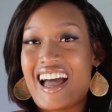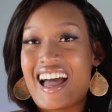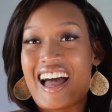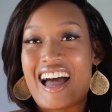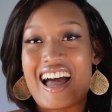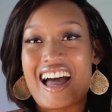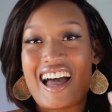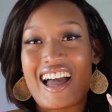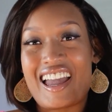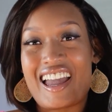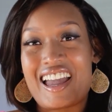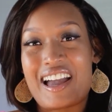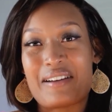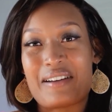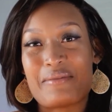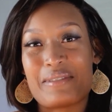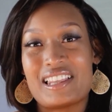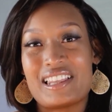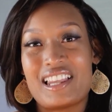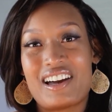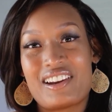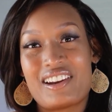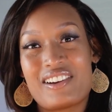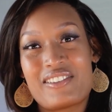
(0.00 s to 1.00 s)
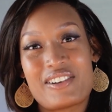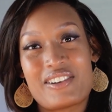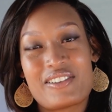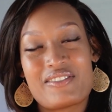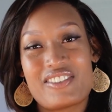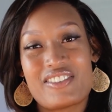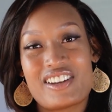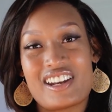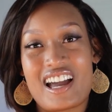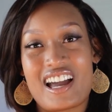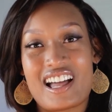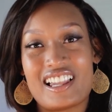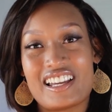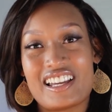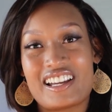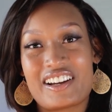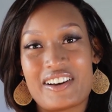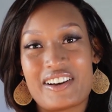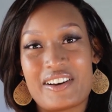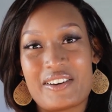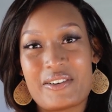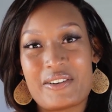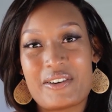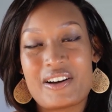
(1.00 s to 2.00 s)
Hi, I'm Ilana from Frontal Wig,
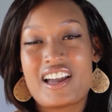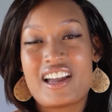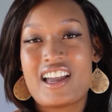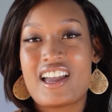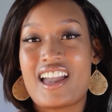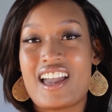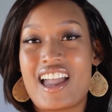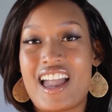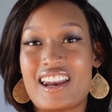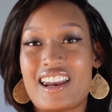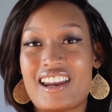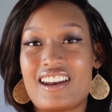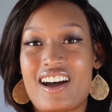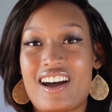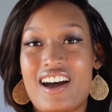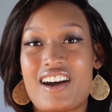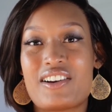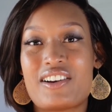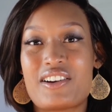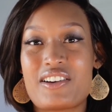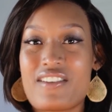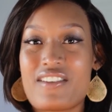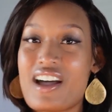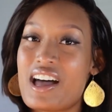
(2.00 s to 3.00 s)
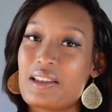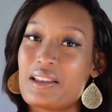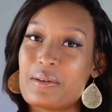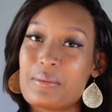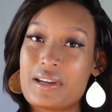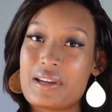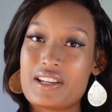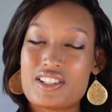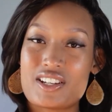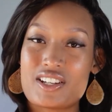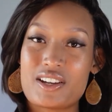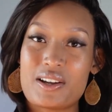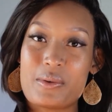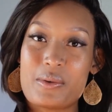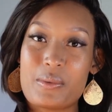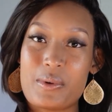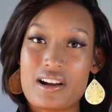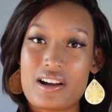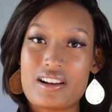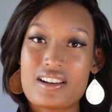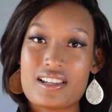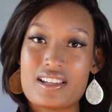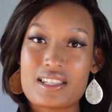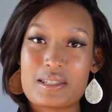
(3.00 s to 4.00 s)
and in honor of Alopecia
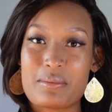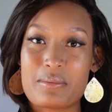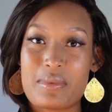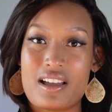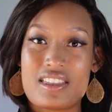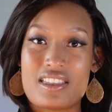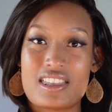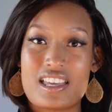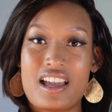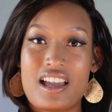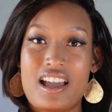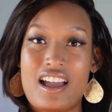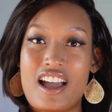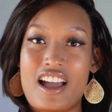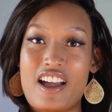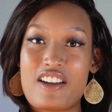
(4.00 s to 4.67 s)
Awareness Month,